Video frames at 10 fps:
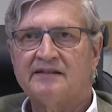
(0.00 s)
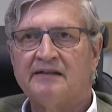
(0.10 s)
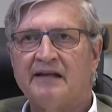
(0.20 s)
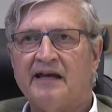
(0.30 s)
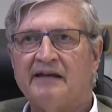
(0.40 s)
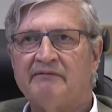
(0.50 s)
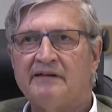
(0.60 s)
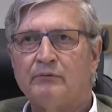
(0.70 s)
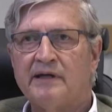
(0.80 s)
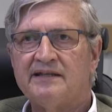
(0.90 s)
in
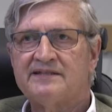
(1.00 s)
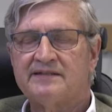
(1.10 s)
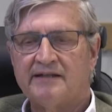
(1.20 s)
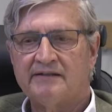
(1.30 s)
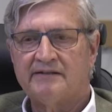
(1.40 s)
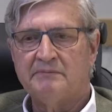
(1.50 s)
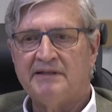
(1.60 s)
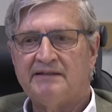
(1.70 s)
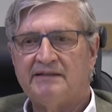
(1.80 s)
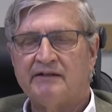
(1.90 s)
lively ways at the
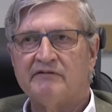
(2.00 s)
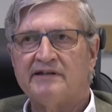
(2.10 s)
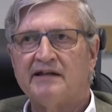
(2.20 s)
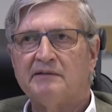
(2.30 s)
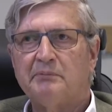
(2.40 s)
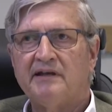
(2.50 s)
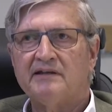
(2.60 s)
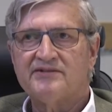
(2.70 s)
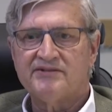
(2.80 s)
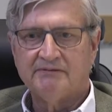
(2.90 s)
meeting of the
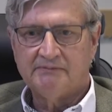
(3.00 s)
IPS.